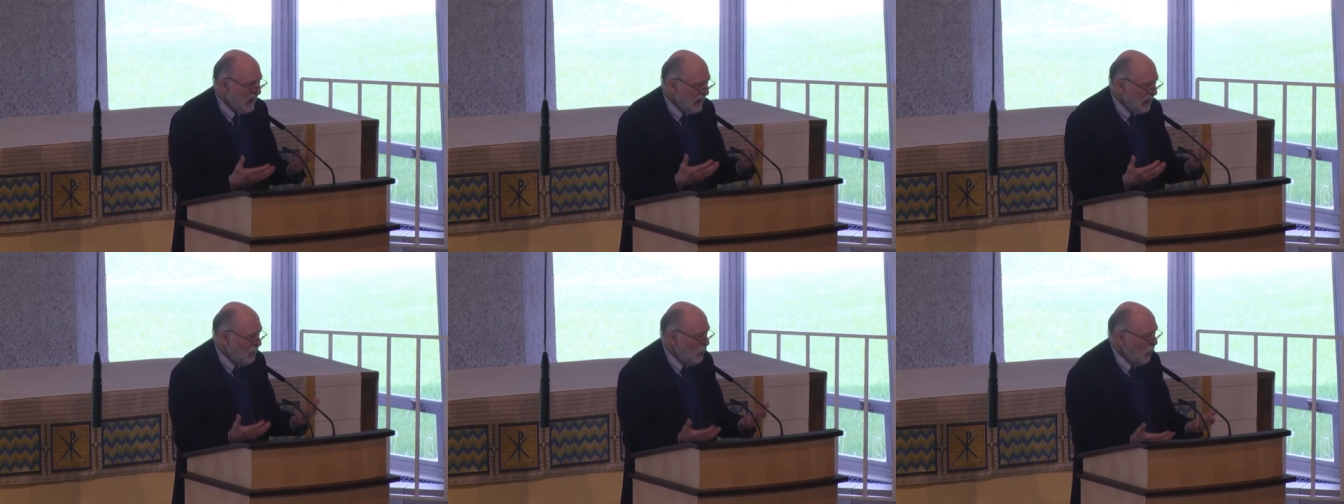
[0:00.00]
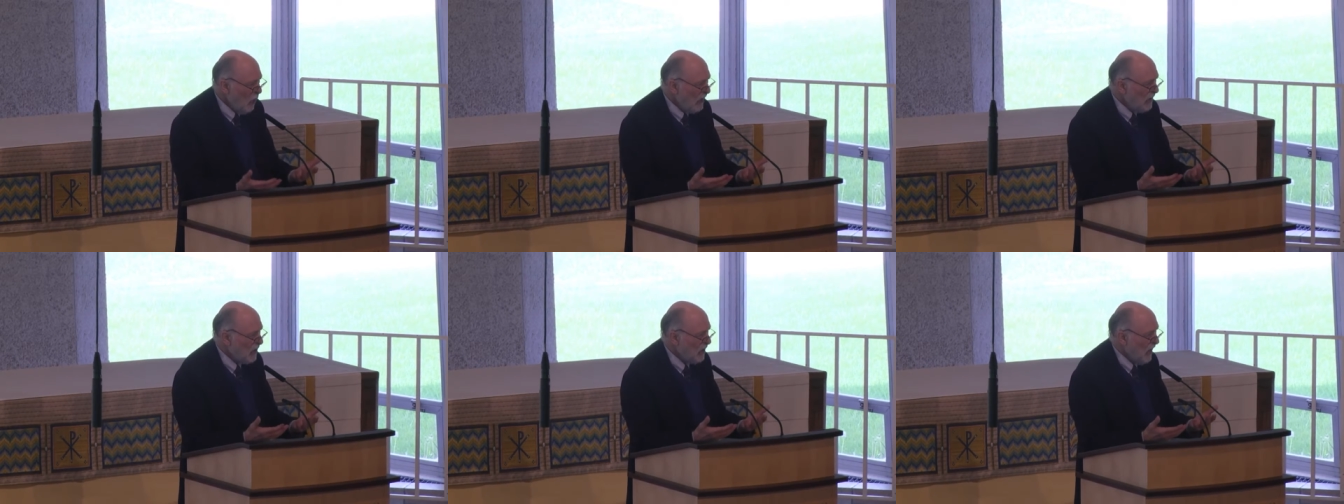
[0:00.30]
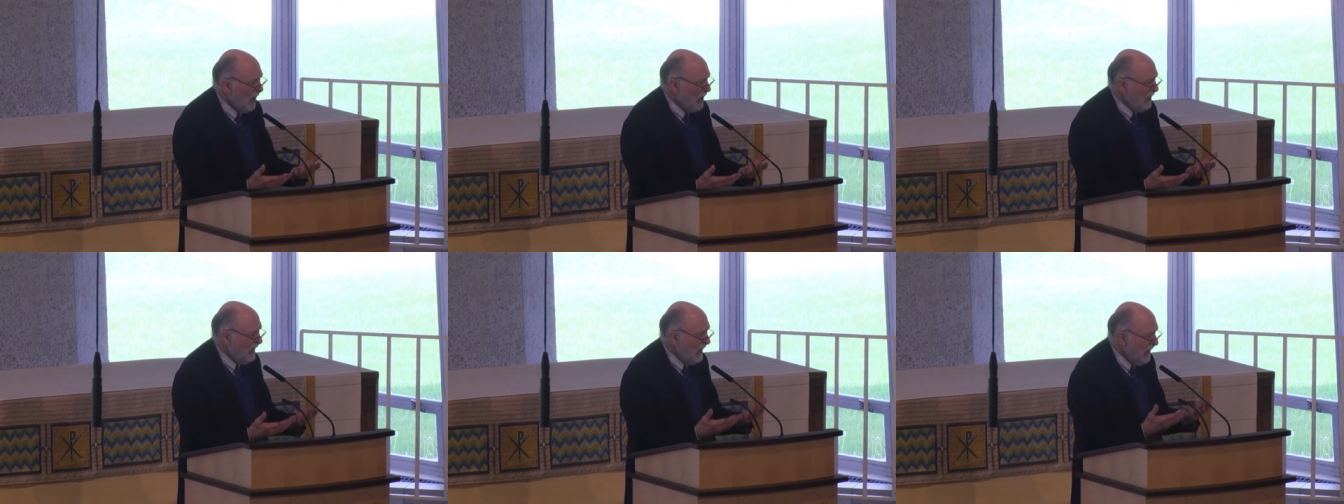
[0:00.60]
in
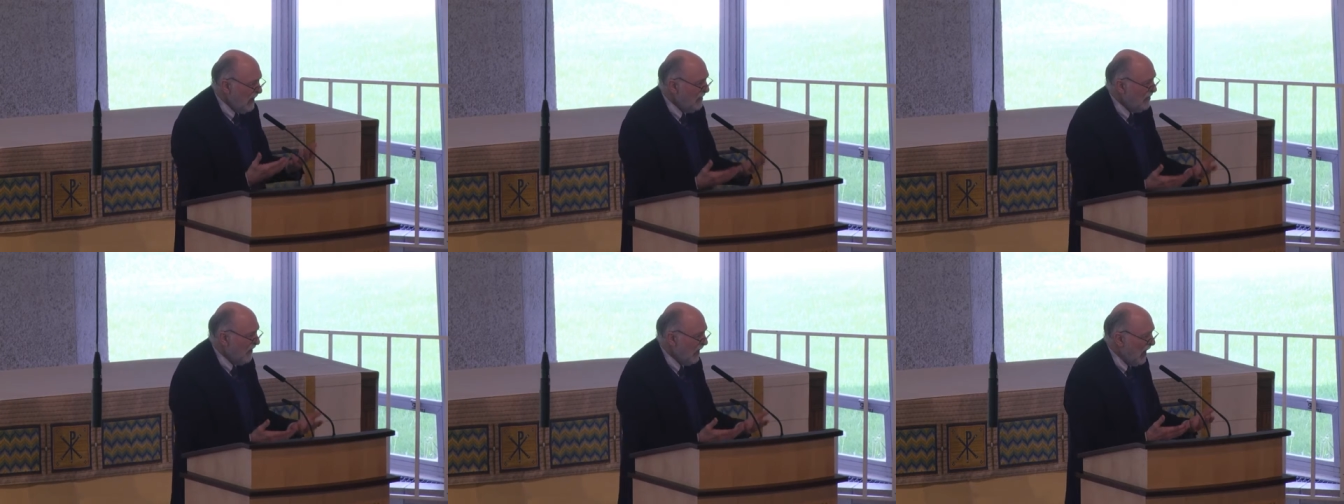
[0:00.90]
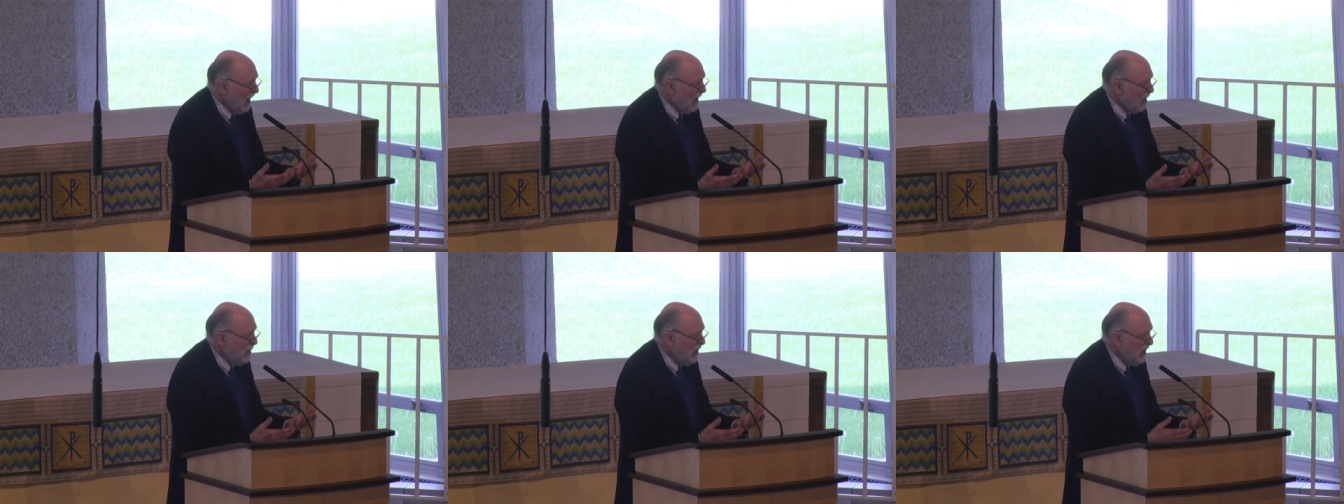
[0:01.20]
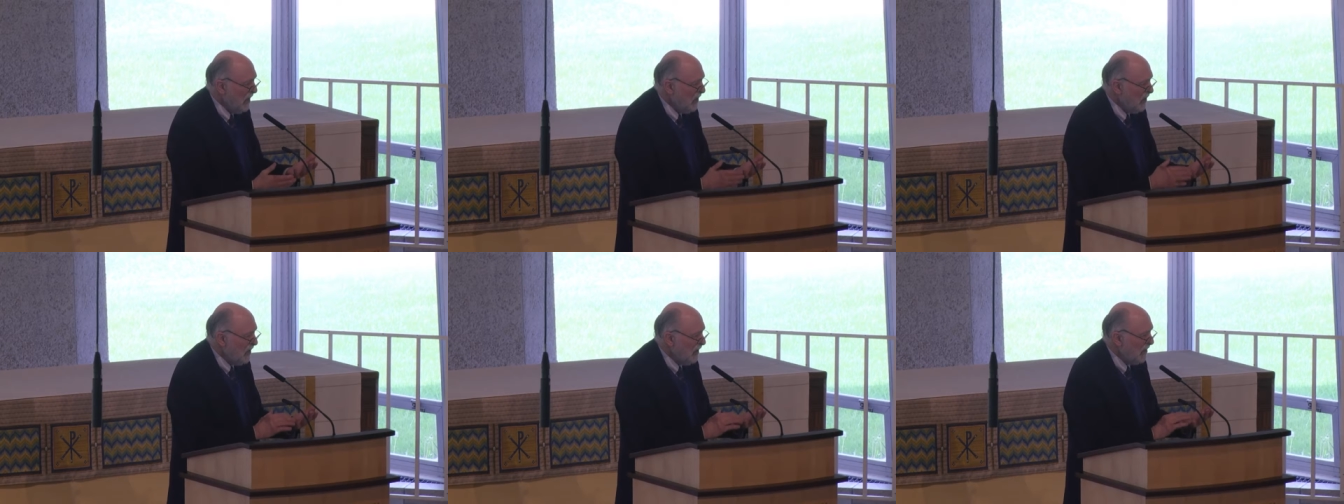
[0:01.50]
which the
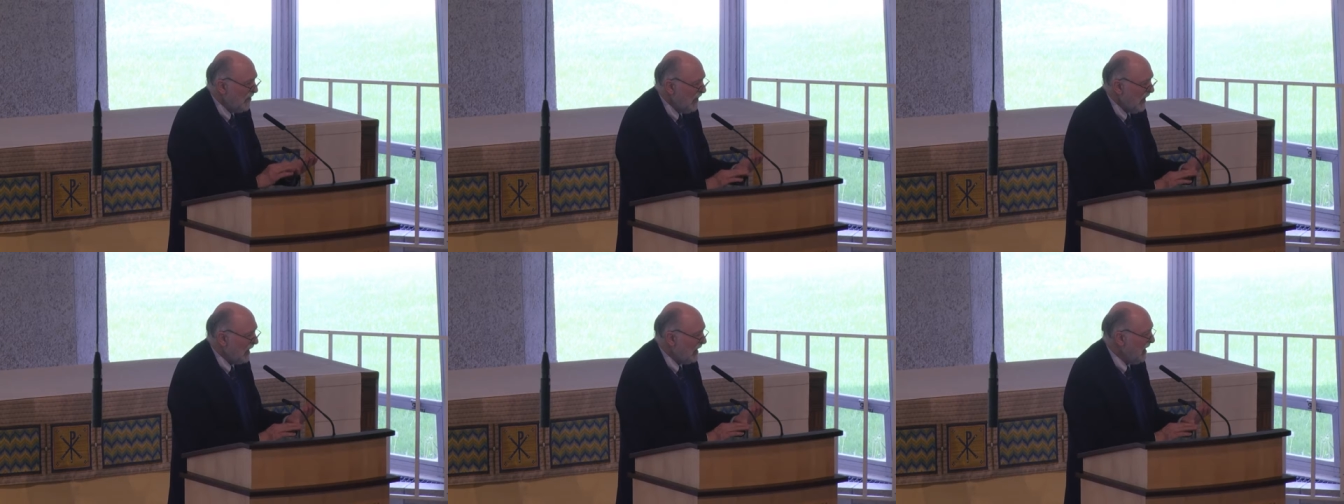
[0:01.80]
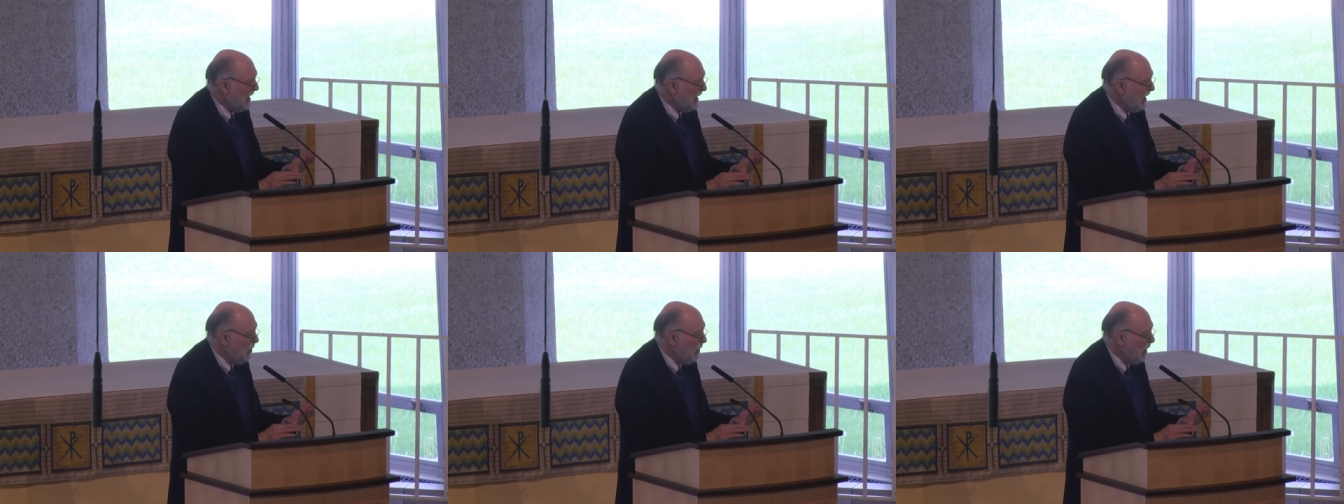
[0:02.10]
environment is affecting